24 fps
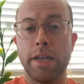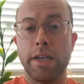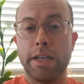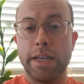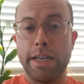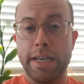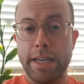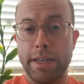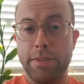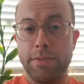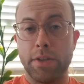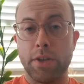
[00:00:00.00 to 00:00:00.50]

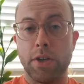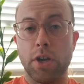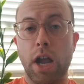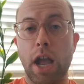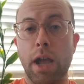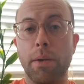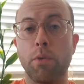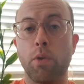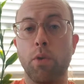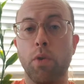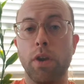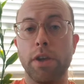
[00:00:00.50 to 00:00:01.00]
Either
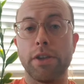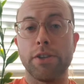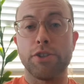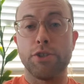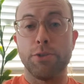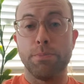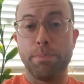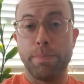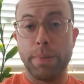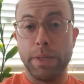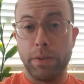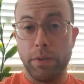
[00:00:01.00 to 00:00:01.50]
I'm going to
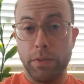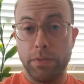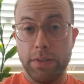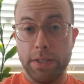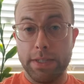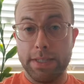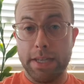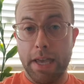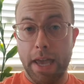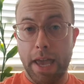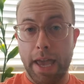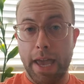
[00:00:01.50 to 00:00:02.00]
build the
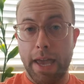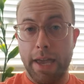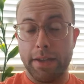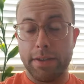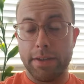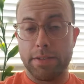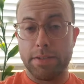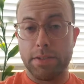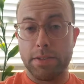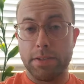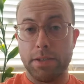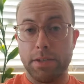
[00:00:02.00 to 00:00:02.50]

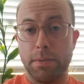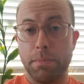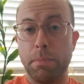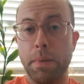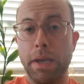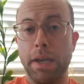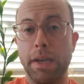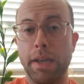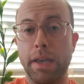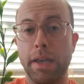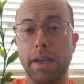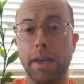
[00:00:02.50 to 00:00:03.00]
tanks,
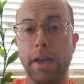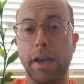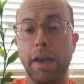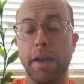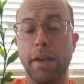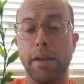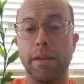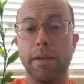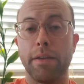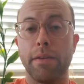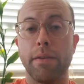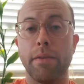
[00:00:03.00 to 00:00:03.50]
meaning
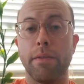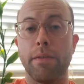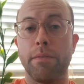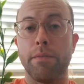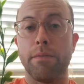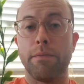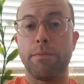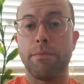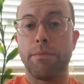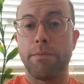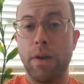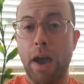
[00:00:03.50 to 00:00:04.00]

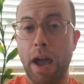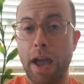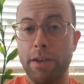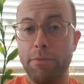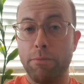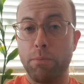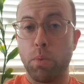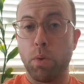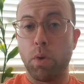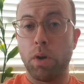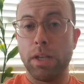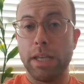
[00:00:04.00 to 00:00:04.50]
5
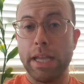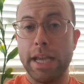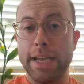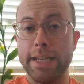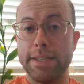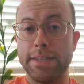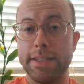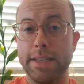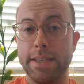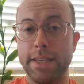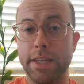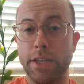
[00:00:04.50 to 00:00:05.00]
more
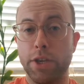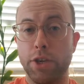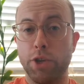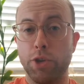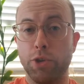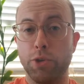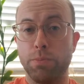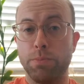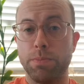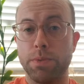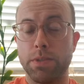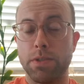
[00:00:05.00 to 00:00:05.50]
lazy
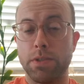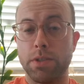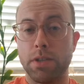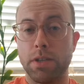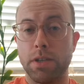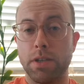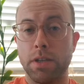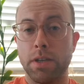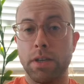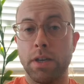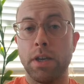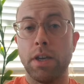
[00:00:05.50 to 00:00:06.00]
cubes
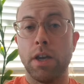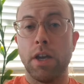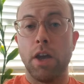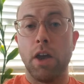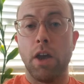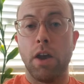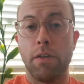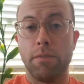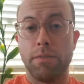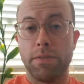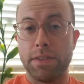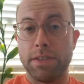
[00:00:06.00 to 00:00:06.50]

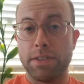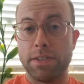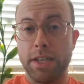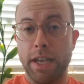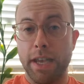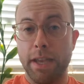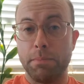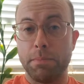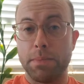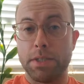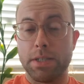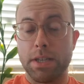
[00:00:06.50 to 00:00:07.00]
of the
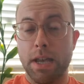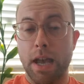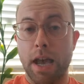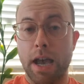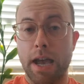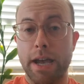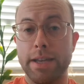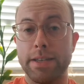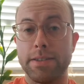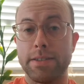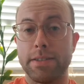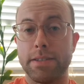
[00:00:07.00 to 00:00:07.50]
same
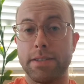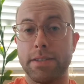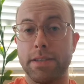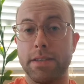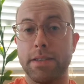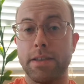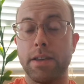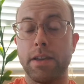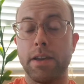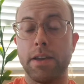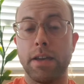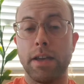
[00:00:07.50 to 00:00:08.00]
size
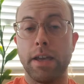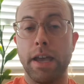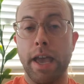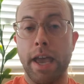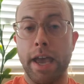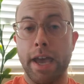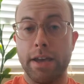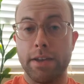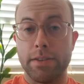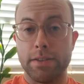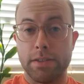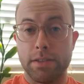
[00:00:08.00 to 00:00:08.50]

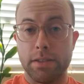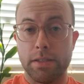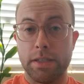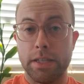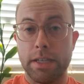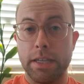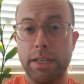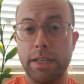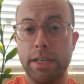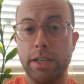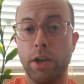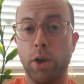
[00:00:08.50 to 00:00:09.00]
as
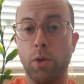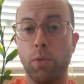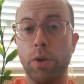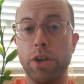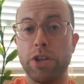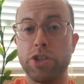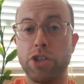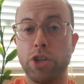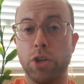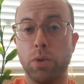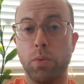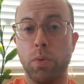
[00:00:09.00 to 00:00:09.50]
the
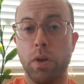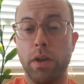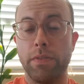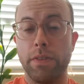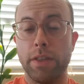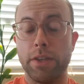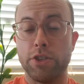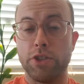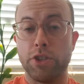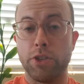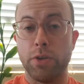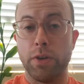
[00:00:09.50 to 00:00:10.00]
original one
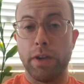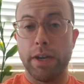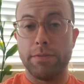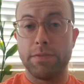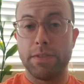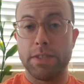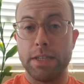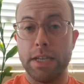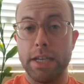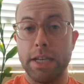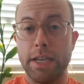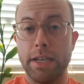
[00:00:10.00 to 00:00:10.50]
that you have
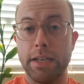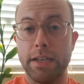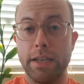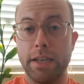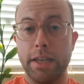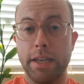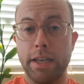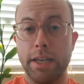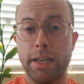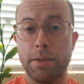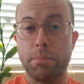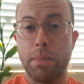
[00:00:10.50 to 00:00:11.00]
seen
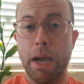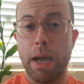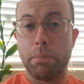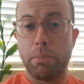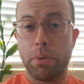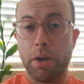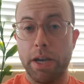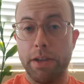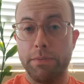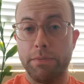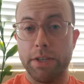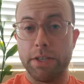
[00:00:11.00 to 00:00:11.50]
in my
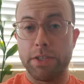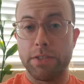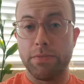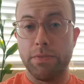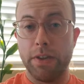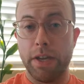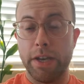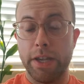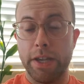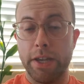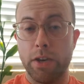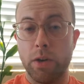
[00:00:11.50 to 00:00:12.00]
previous
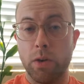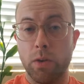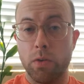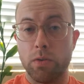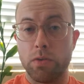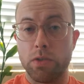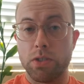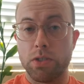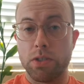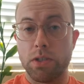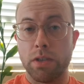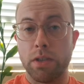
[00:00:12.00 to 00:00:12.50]

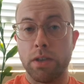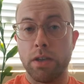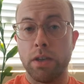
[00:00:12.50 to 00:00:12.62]
videos,